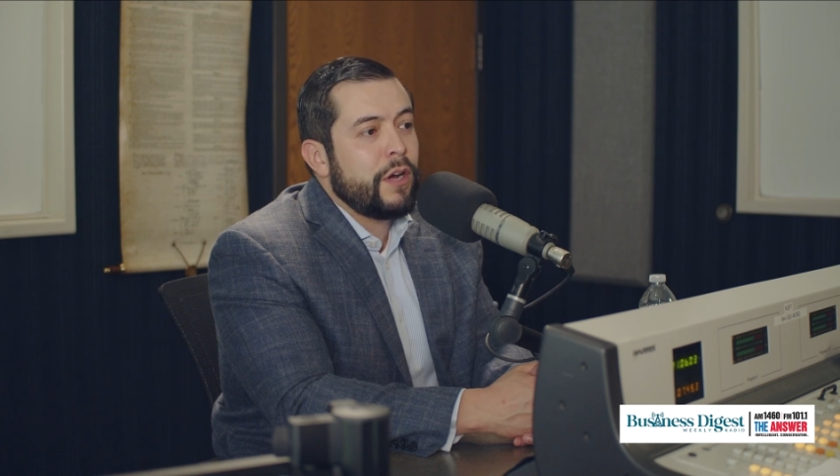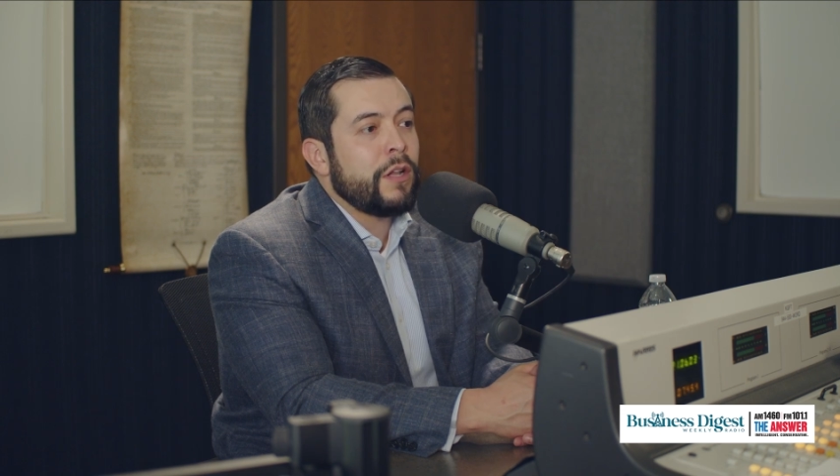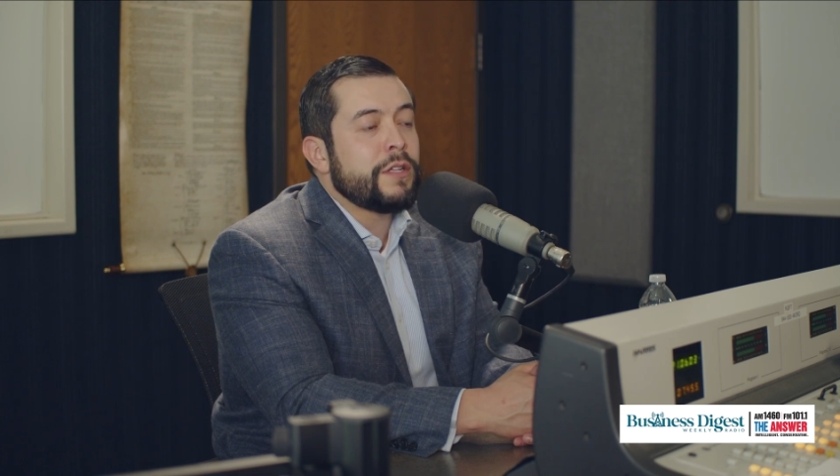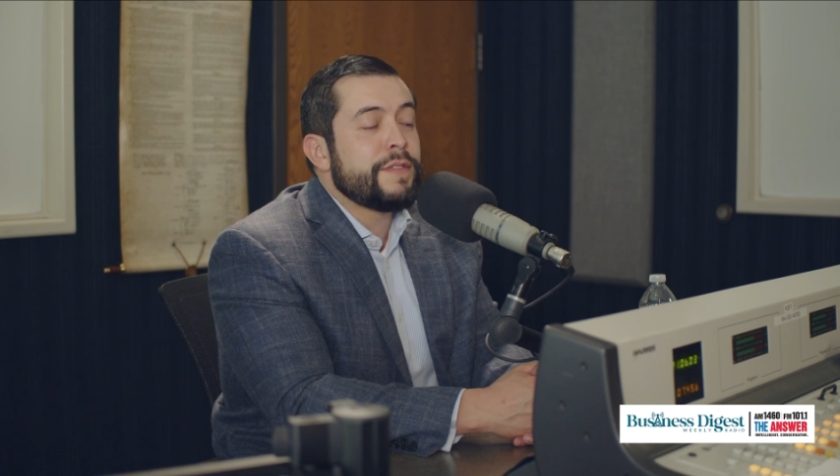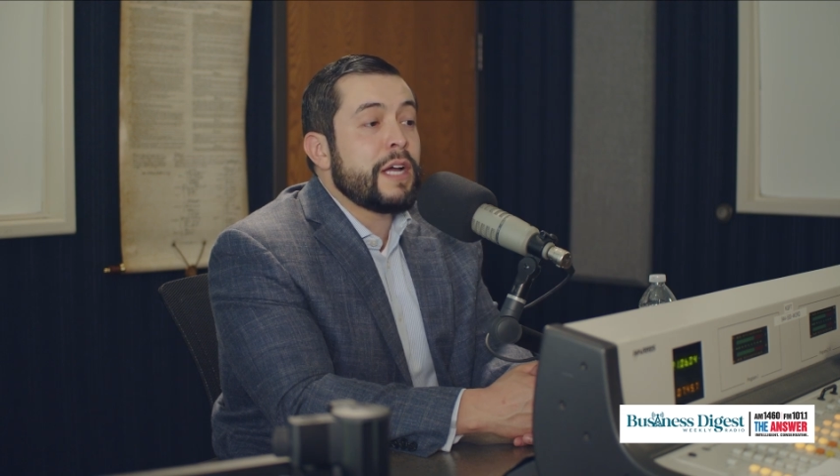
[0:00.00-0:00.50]

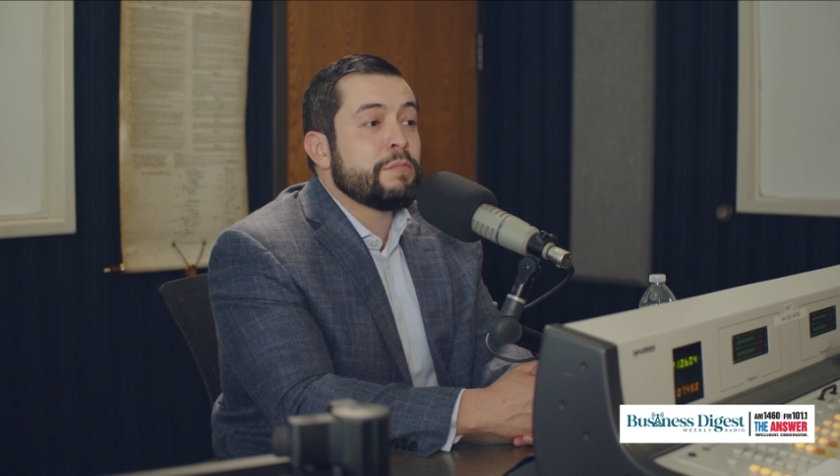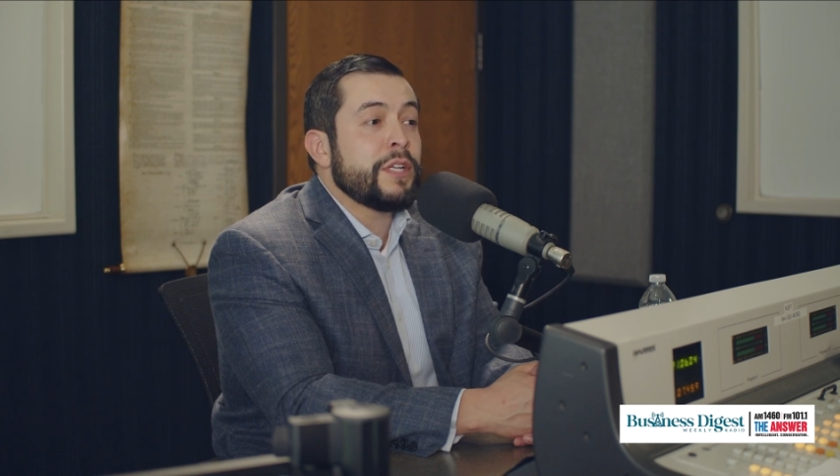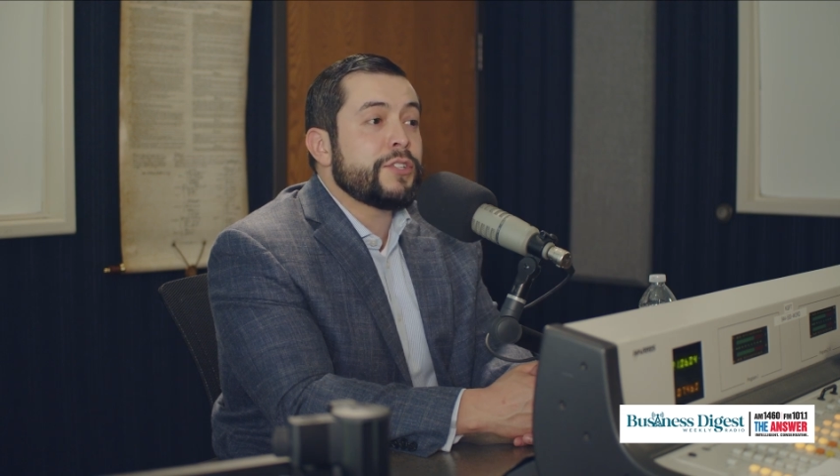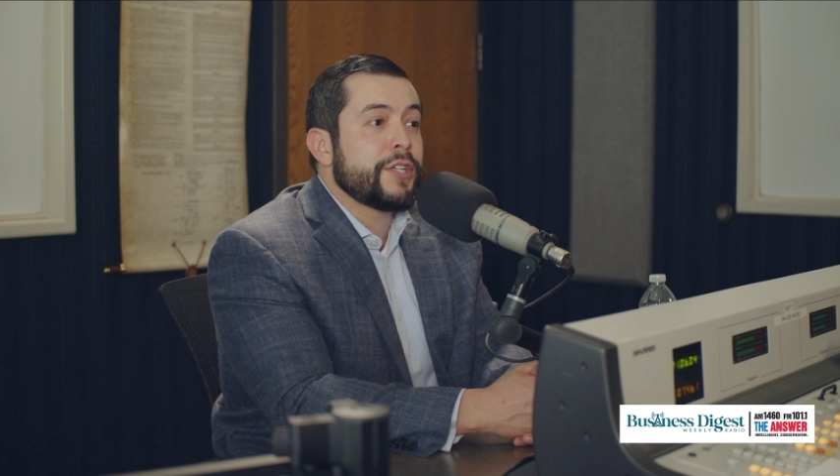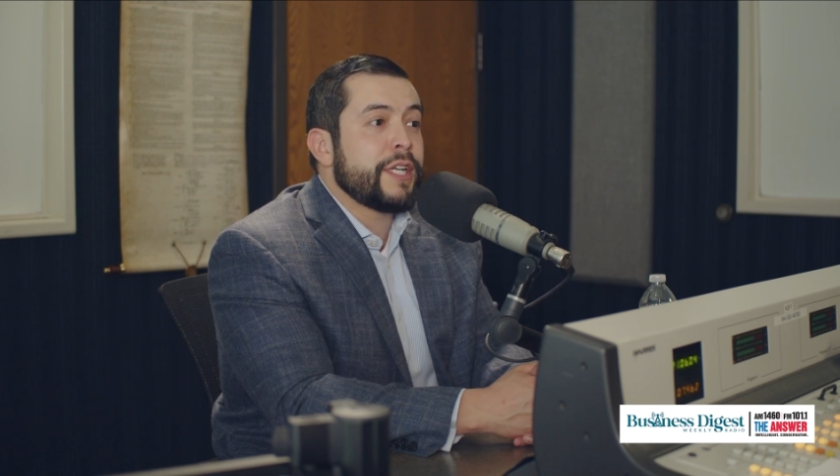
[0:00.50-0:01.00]
all of that
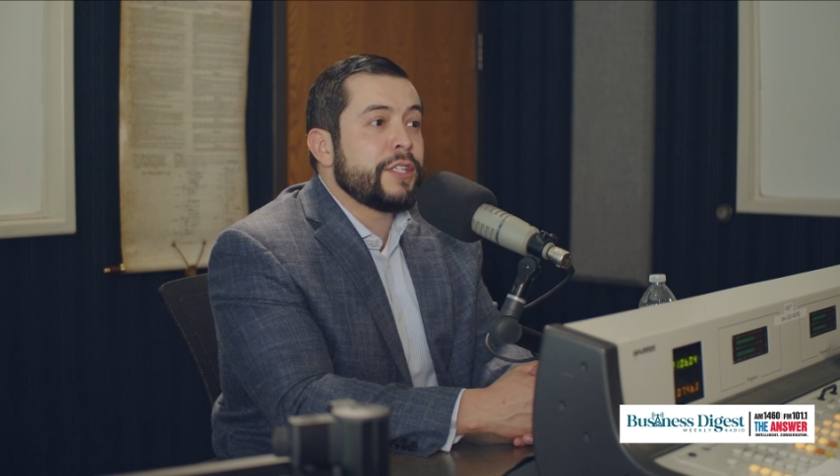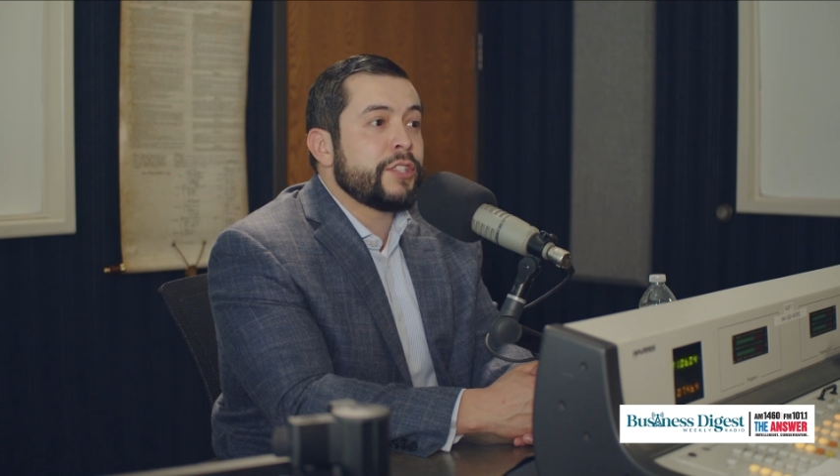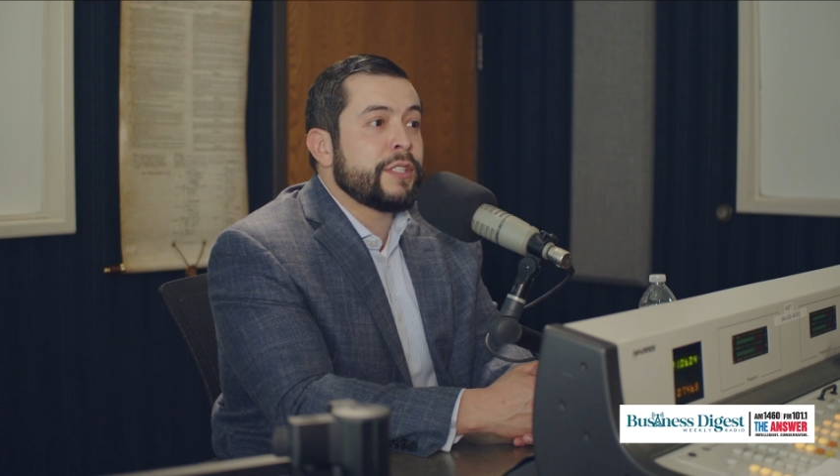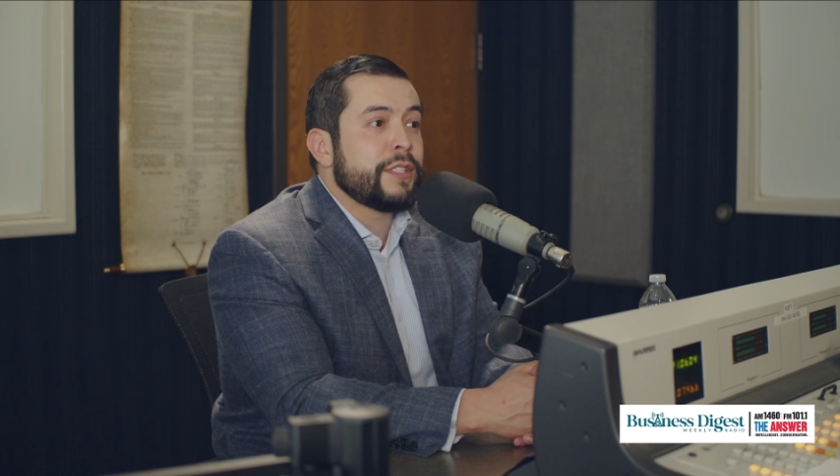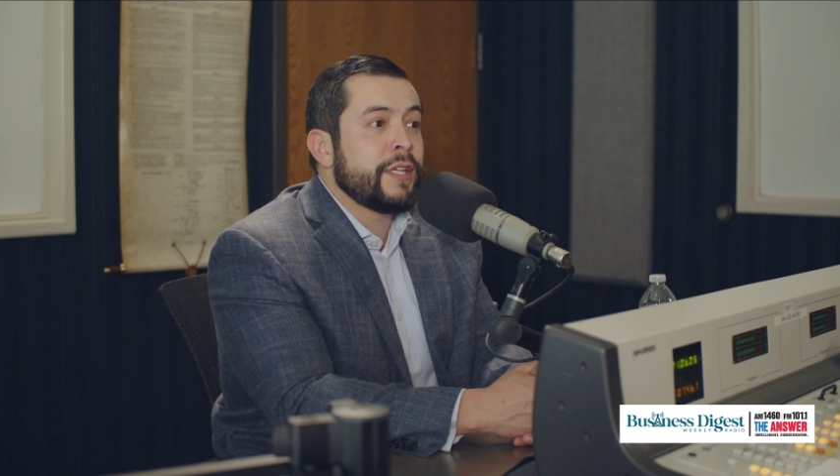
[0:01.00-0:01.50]
mustard
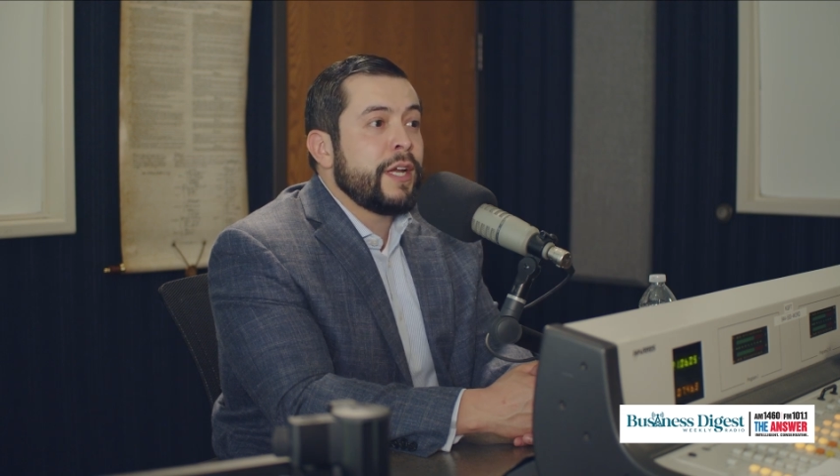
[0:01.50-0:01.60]
agent.